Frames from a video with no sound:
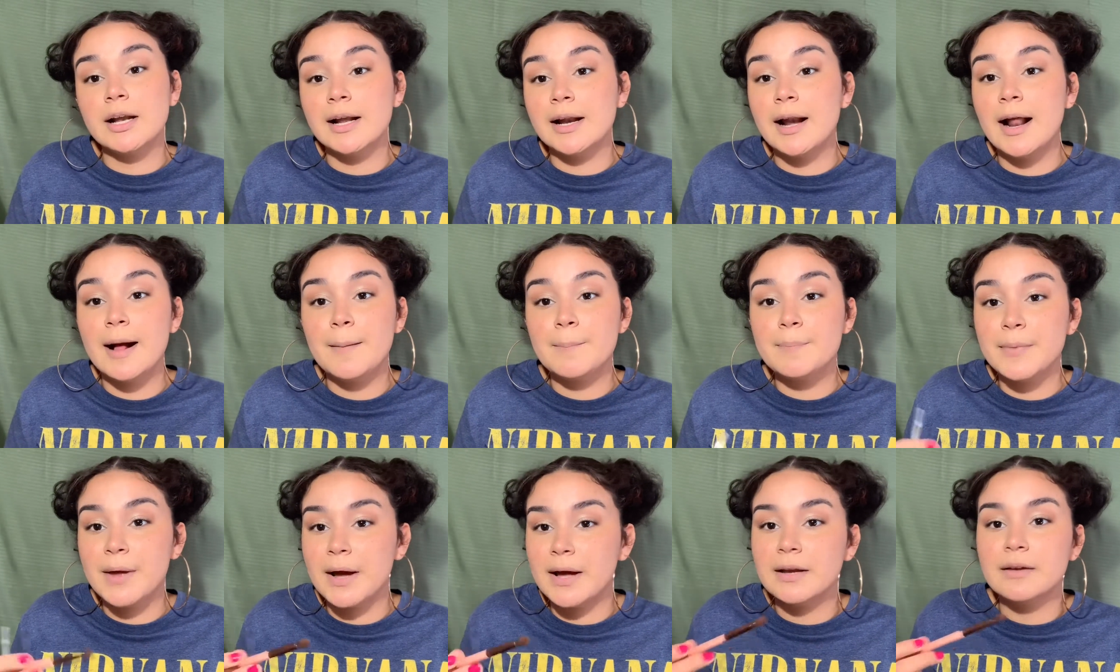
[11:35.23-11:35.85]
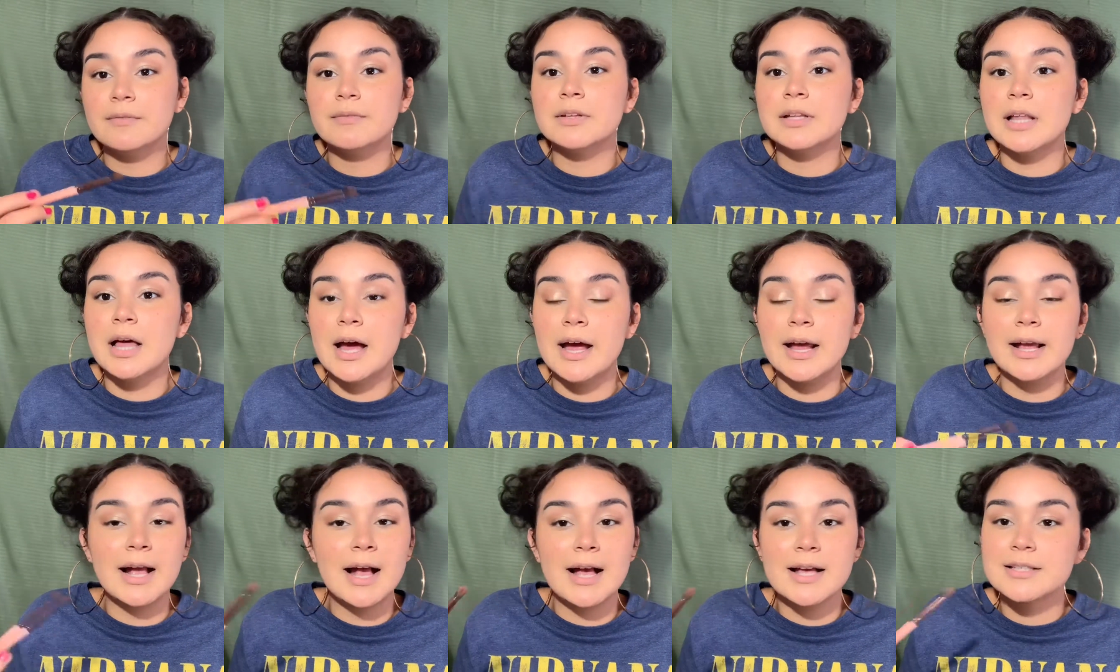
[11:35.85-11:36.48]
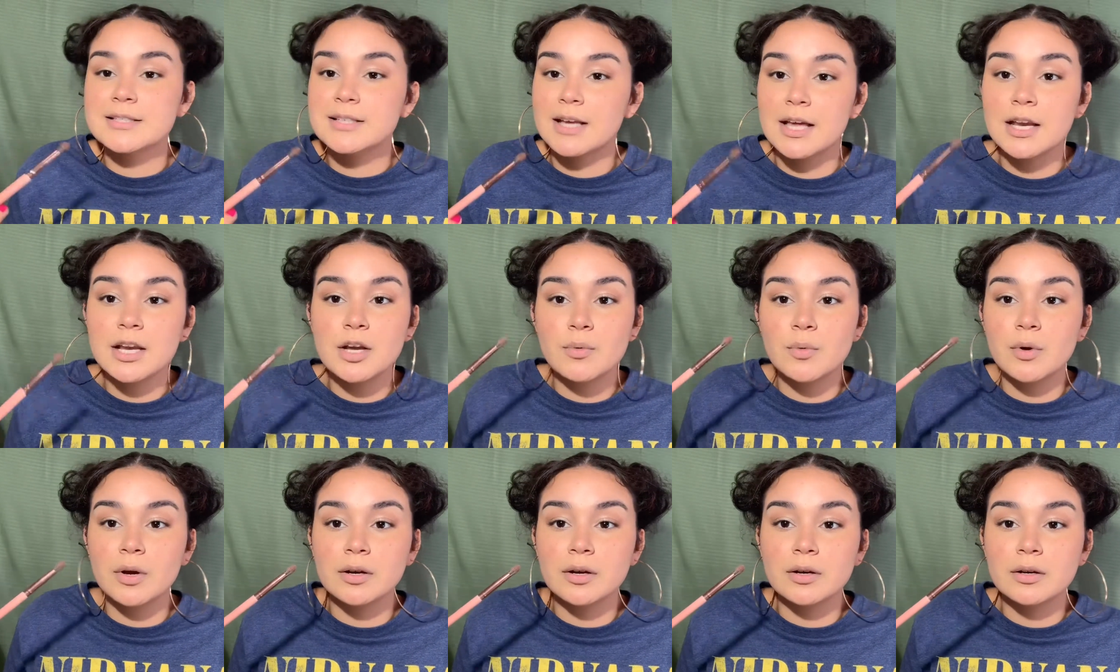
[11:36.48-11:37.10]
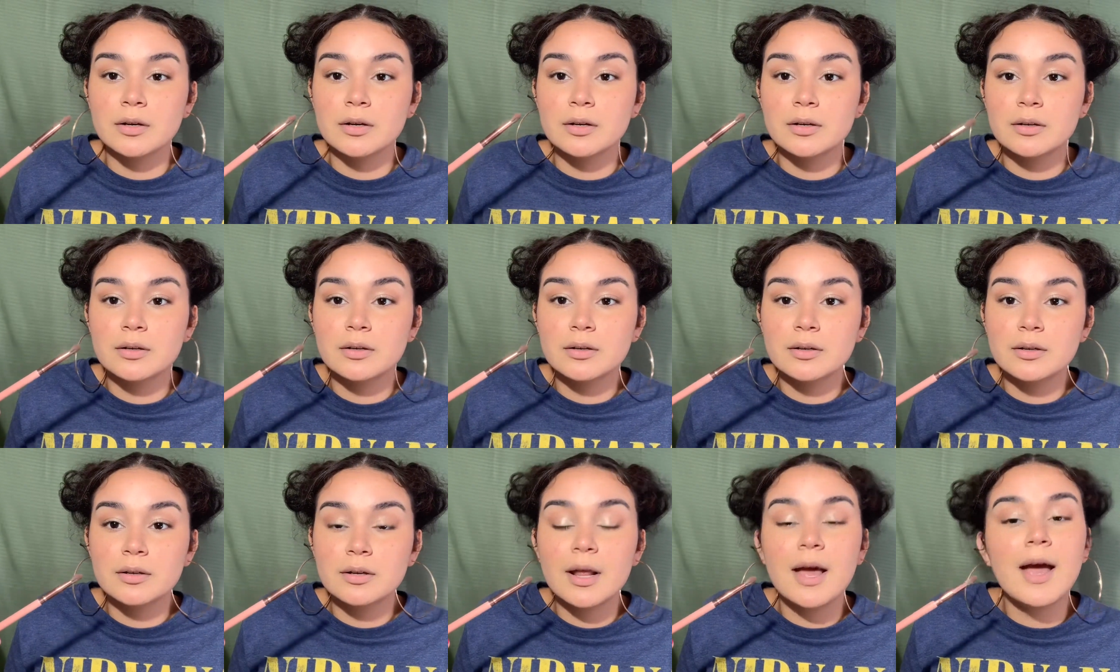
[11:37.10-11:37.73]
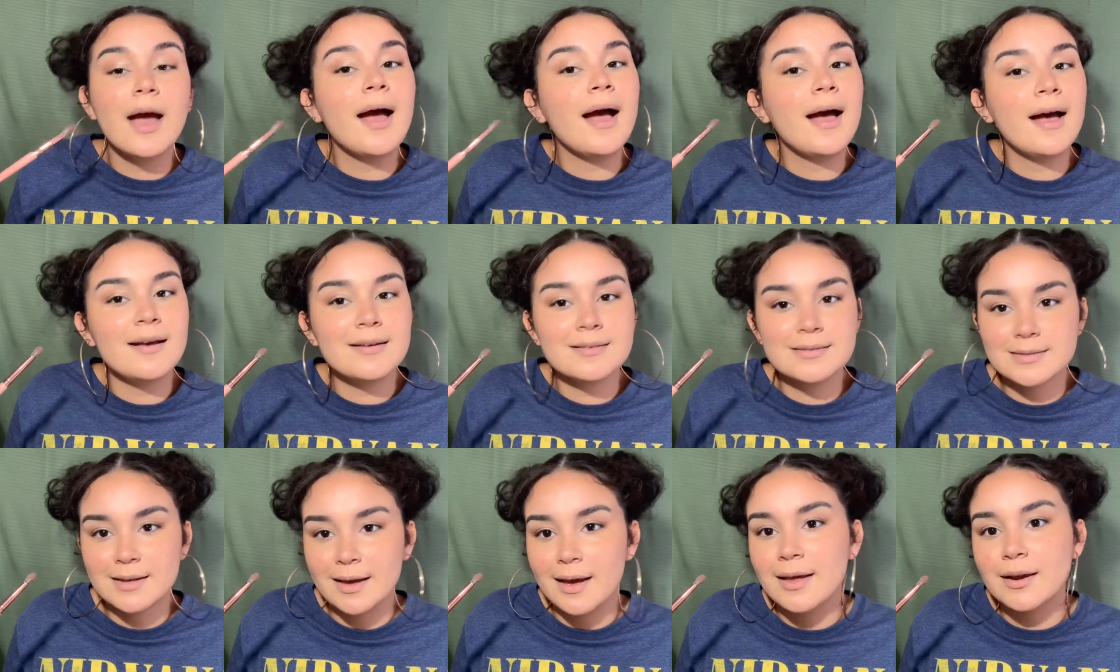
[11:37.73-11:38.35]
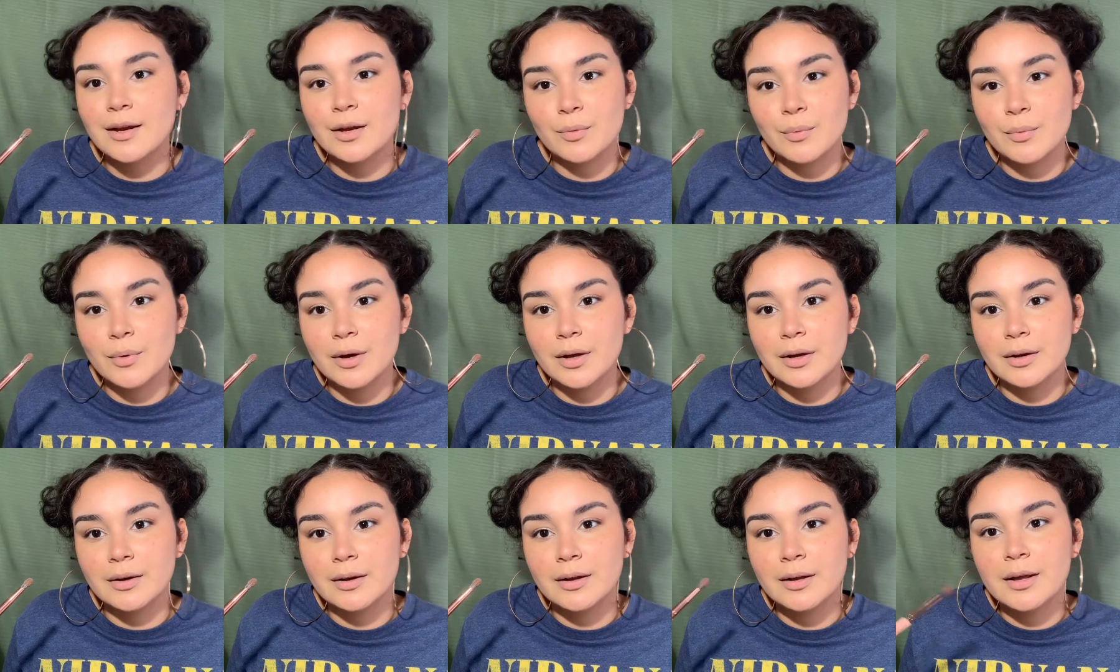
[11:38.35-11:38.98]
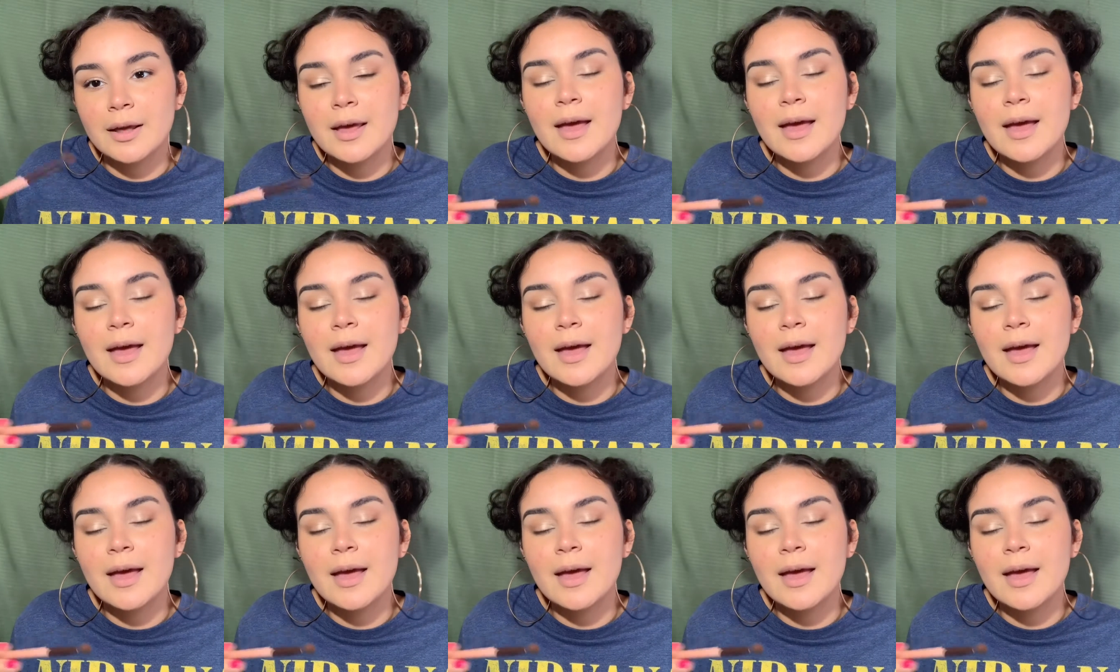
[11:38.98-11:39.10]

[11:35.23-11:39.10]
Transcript: And I'm not even lying. Ask anyone. Ask anyone.